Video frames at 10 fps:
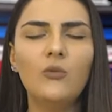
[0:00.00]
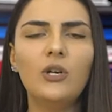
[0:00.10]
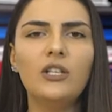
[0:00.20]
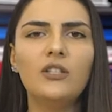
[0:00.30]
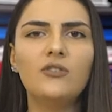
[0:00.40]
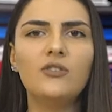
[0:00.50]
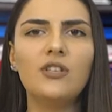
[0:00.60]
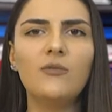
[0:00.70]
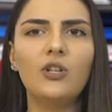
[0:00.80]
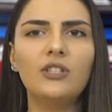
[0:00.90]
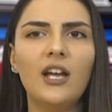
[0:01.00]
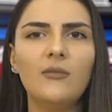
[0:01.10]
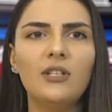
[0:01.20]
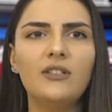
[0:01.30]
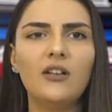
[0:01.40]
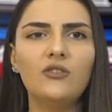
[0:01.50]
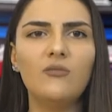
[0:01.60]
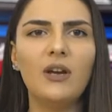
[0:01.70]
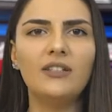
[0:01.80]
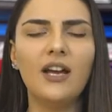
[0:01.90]
We need to see what can be done
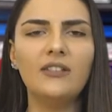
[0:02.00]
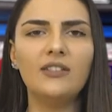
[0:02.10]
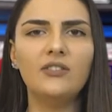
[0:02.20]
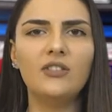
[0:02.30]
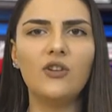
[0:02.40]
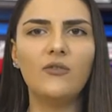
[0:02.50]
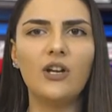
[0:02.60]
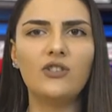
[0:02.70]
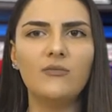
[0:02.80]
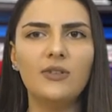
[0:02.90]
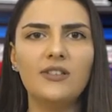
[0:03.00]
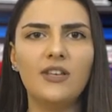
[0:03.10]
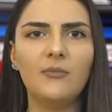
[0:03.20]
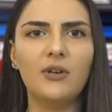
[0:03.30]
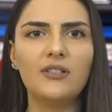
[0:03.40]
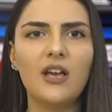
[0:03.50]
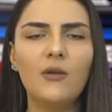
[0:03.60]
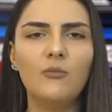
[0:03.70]
to make the activities of Russian peacekeepers